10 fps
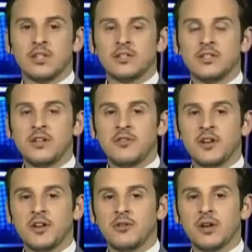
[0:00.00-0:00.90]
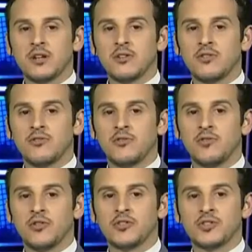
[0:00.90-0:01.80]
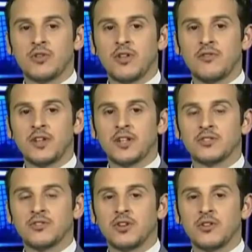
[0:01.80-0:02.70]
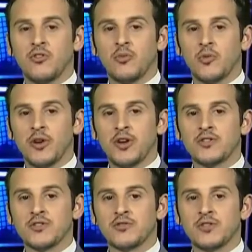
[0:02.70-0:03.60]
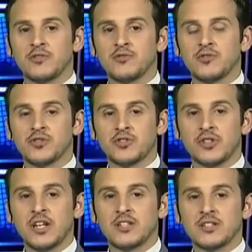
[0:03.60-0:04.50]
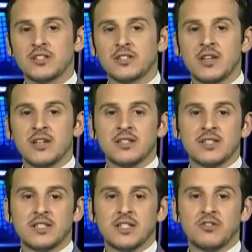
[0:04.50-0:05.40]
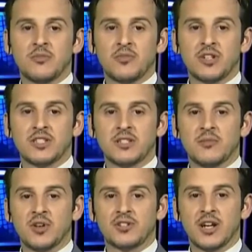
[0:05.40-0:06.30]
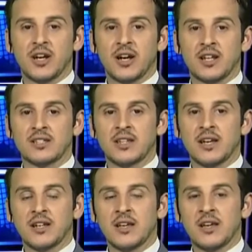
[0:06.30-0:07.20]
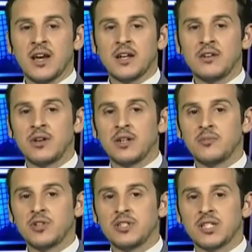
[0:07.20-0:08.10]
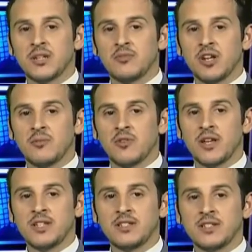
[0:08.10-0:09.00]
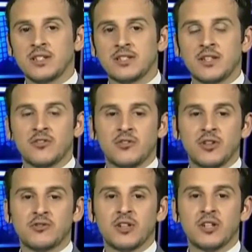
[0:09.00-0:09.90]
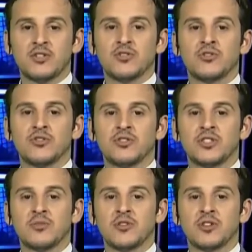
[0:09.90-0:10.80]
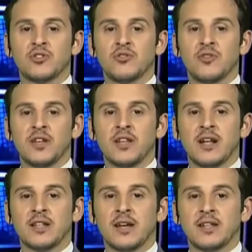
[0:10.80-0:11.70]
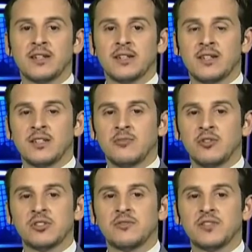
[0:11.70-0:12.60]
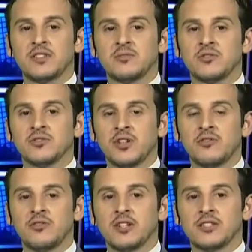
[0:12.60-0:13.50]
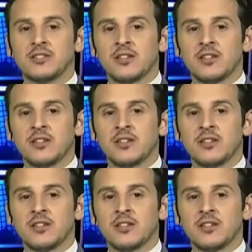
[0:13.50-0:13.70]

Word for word: Syria and Iran call for further strengthening and joint cooperation to face future challenges, said Syrian President Bashar al-Assad and Iranian President Ibrahim Raisi as they congratulated each other on the celebration of Eid al-Adha, the Muslim festival of sacrifice.